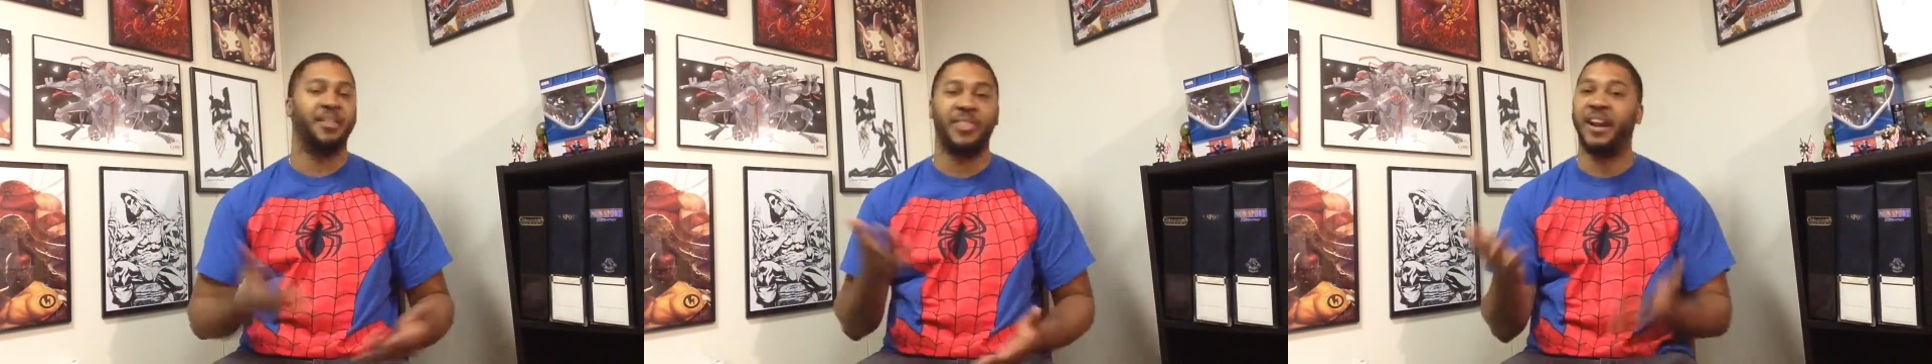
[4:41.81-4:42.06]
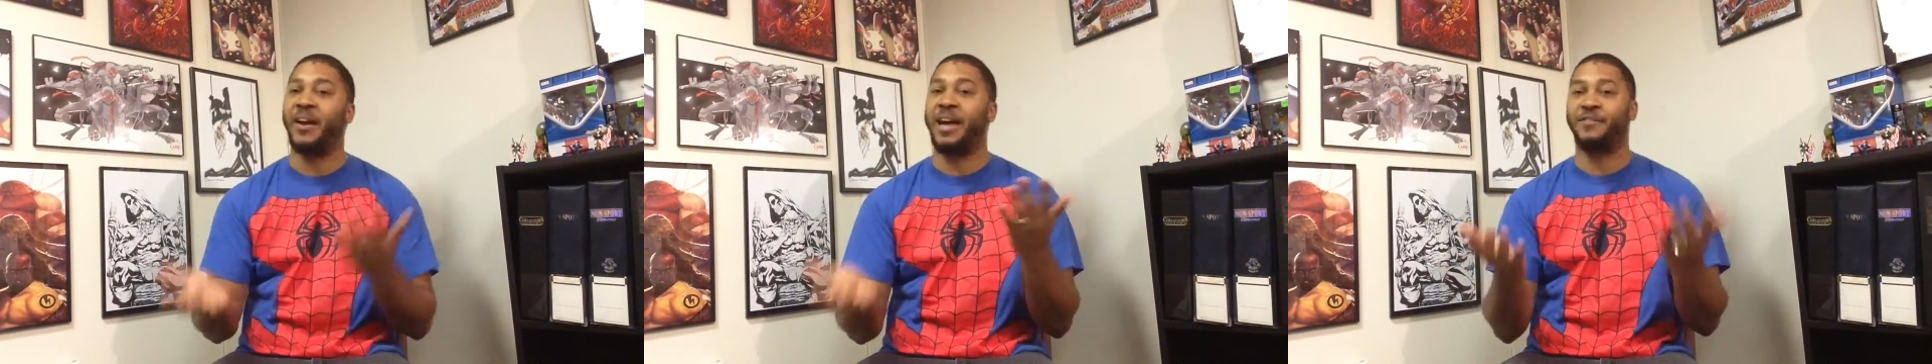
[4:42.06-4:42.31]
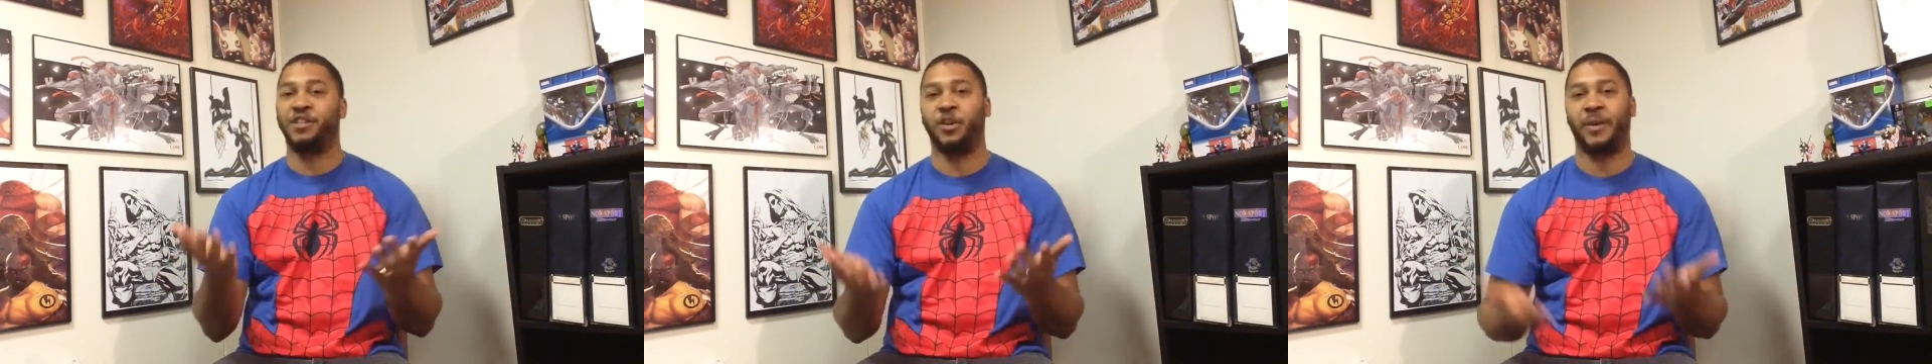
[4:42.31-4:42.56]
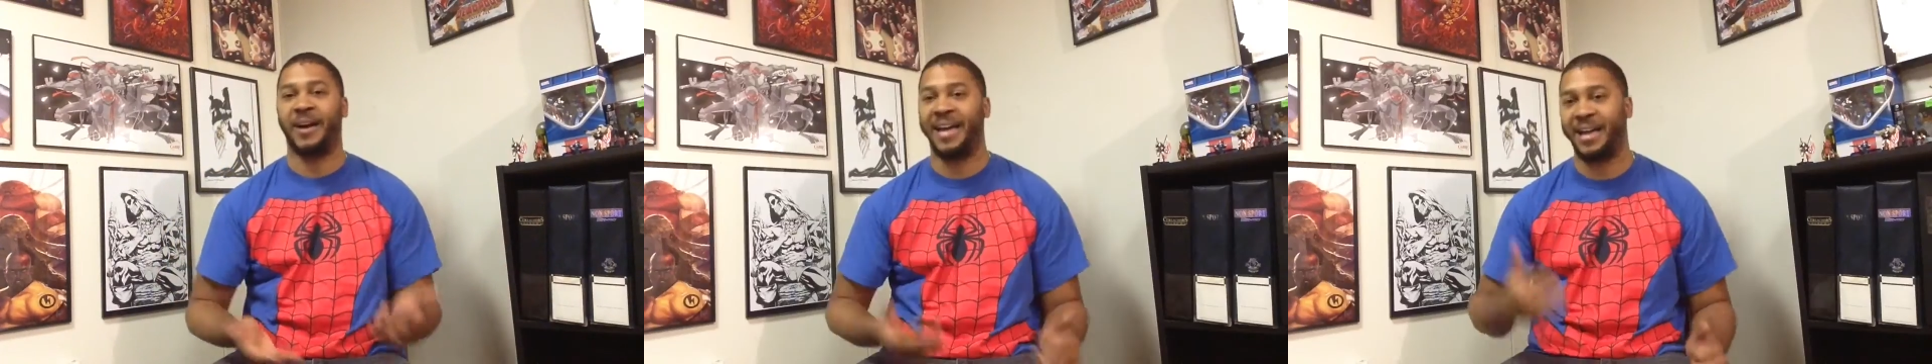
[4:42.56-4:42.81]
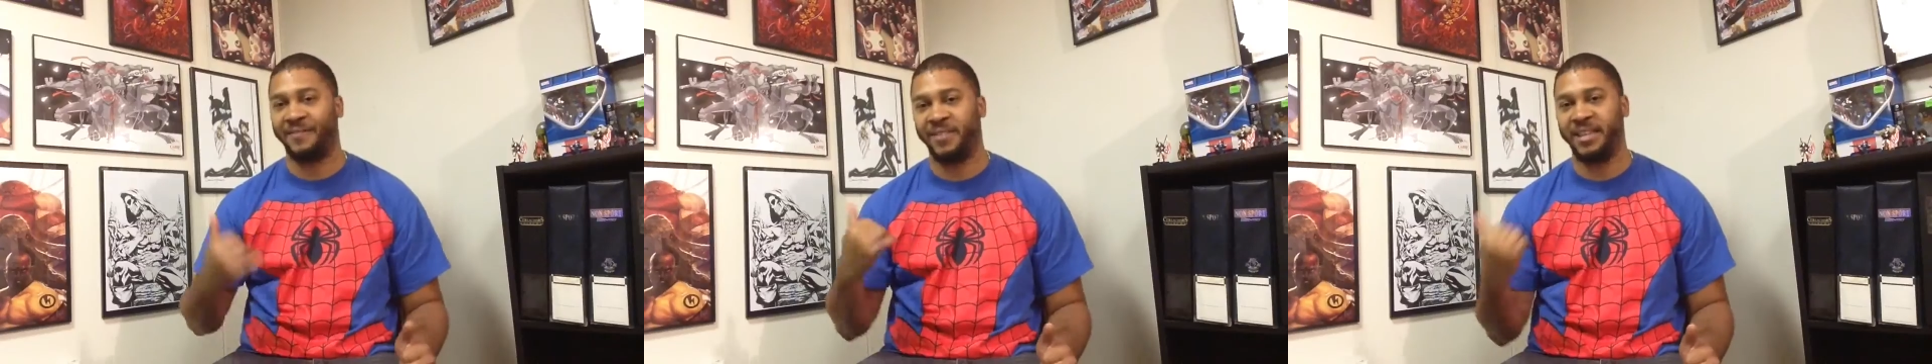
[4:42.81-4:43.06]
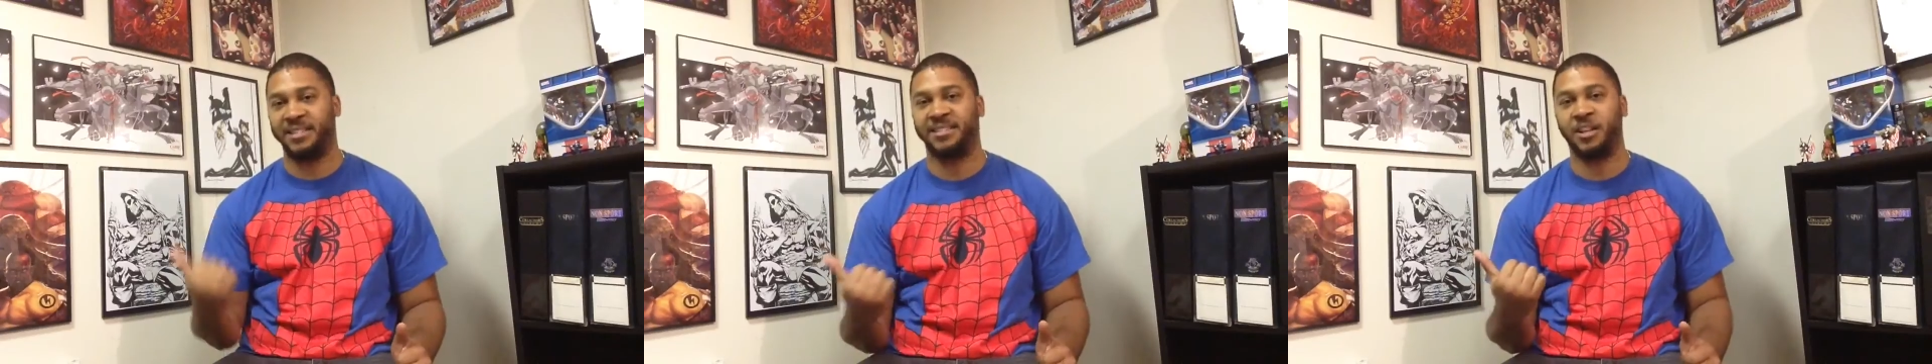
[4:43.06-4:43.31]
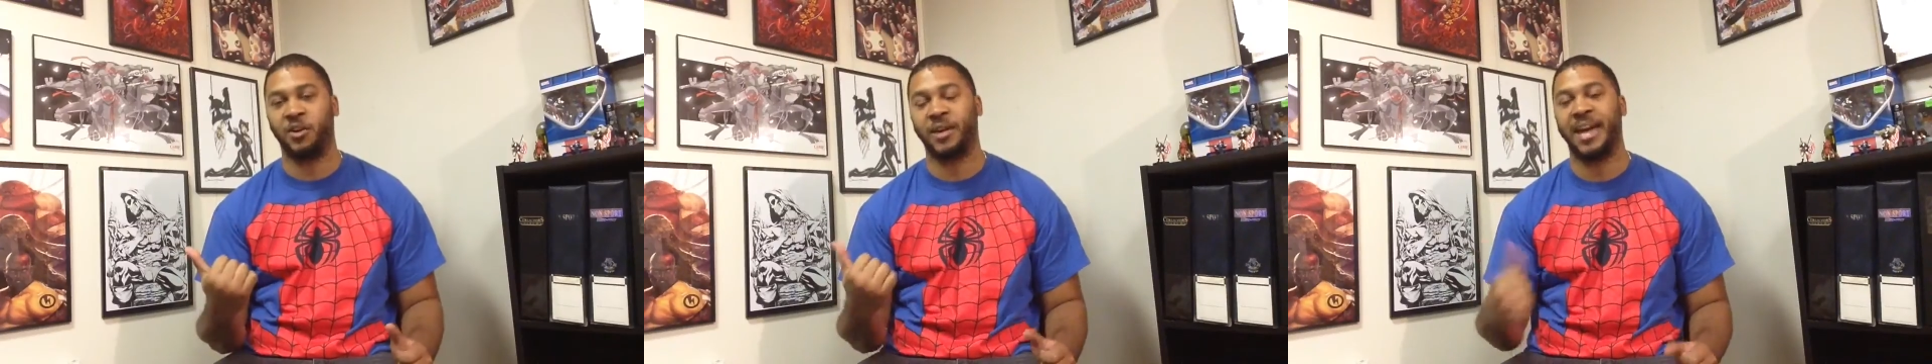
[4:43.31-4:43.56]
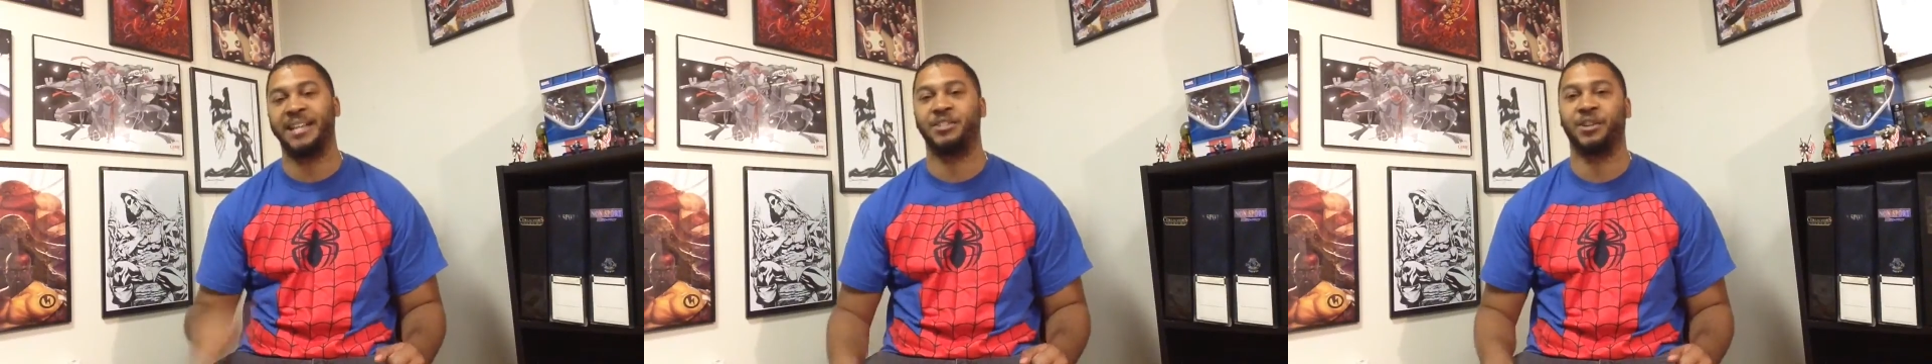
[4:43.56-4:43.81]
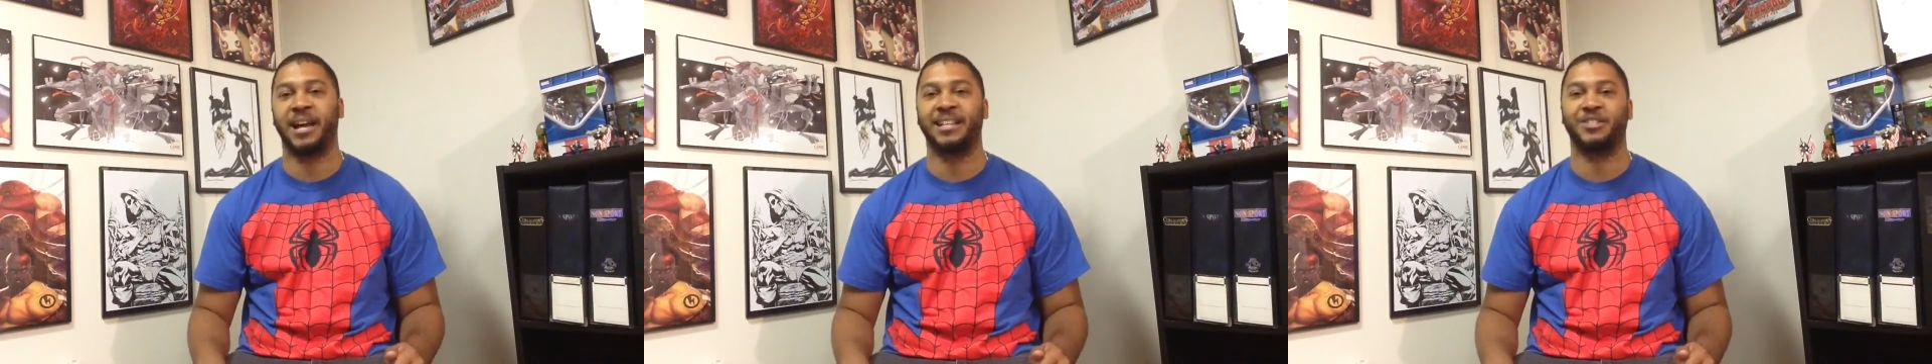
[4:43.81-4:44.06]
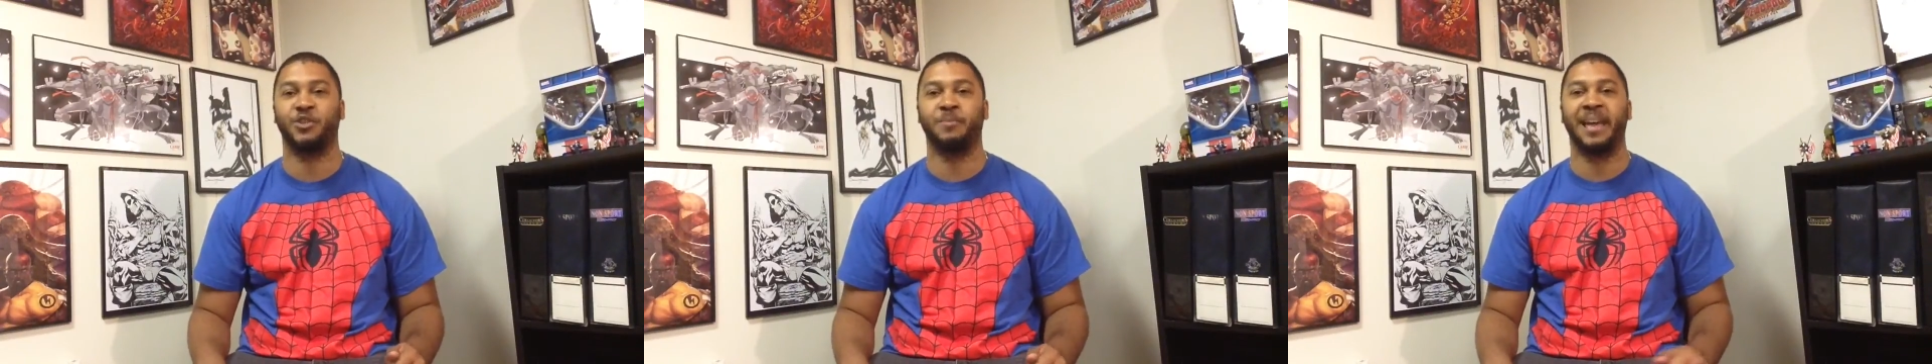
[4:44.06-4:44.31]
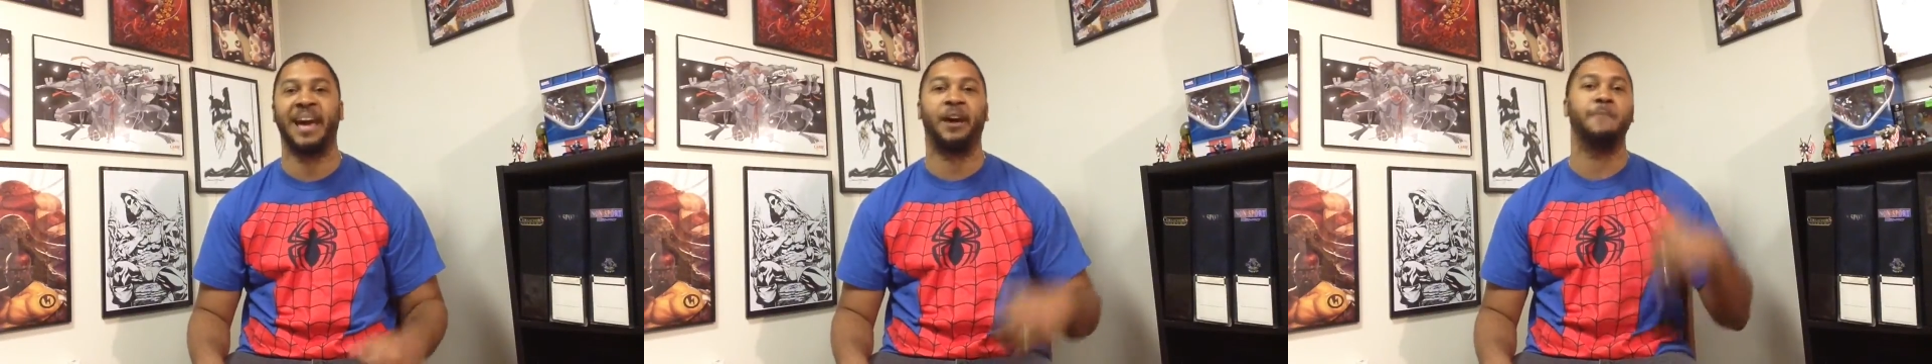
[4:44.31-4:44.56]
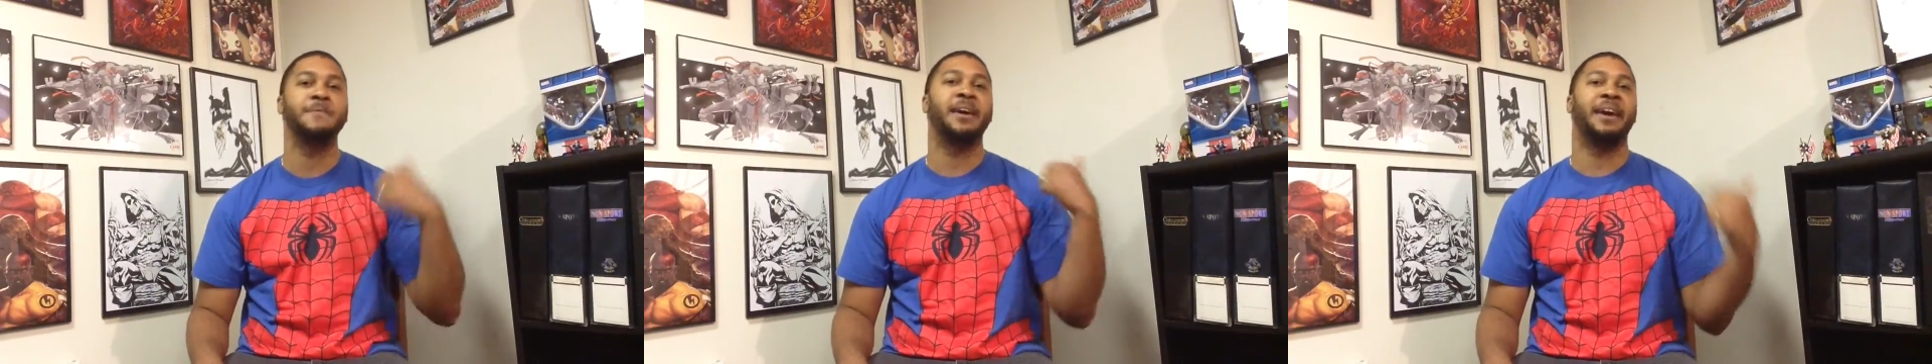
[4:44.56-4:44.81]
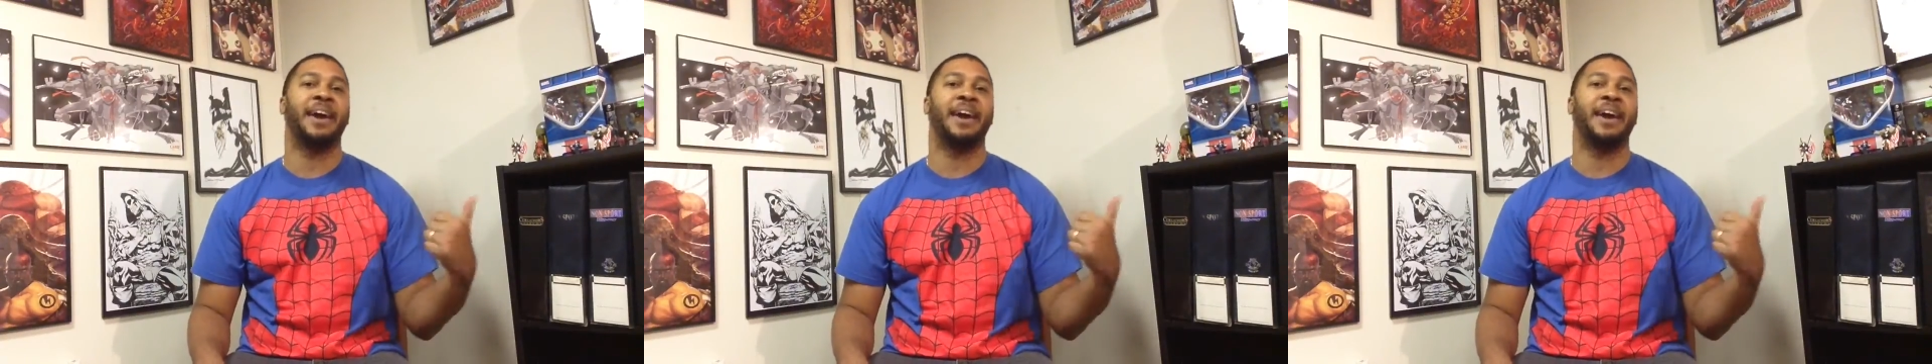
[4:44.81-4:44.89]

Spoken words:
Then I'll have 2. I have the Silk as her costume now,